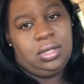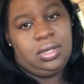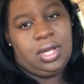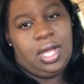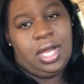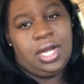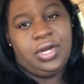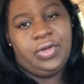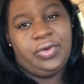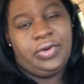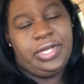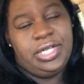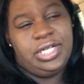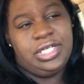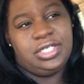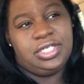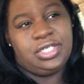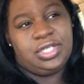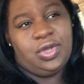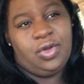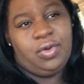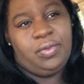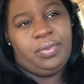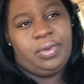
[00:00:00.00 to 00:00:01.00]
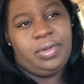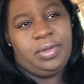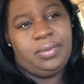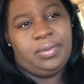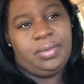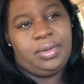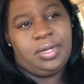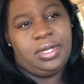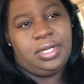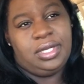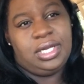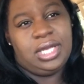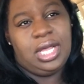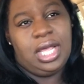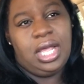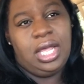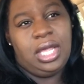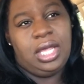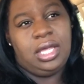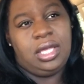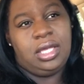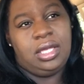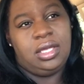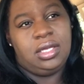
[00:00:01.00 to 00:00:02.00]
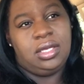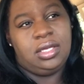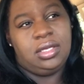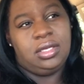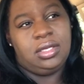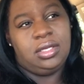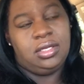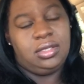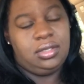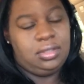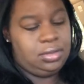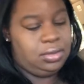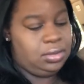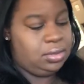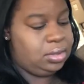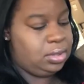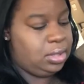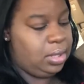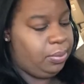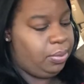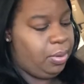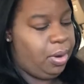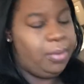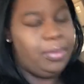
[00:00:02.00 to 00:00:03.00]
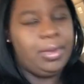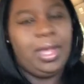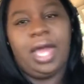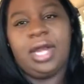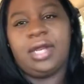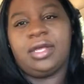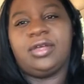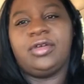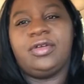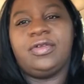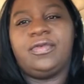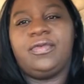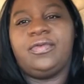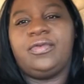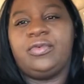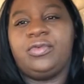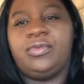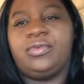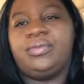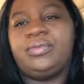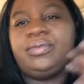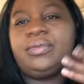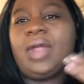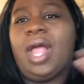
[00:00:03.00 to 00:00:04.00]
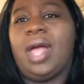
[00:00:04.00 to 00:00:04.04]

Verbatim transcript: I know they just opened, but dang, they probably gotta cook food.